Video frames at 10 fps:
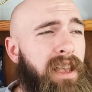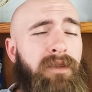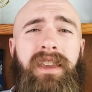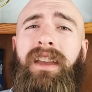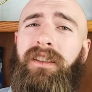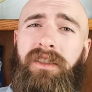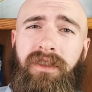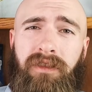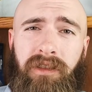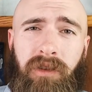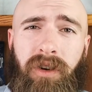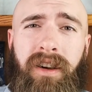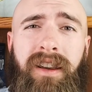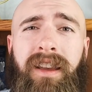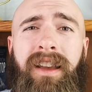If you can't
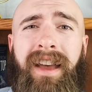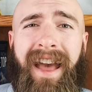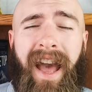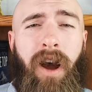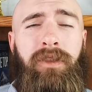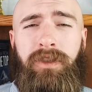learn how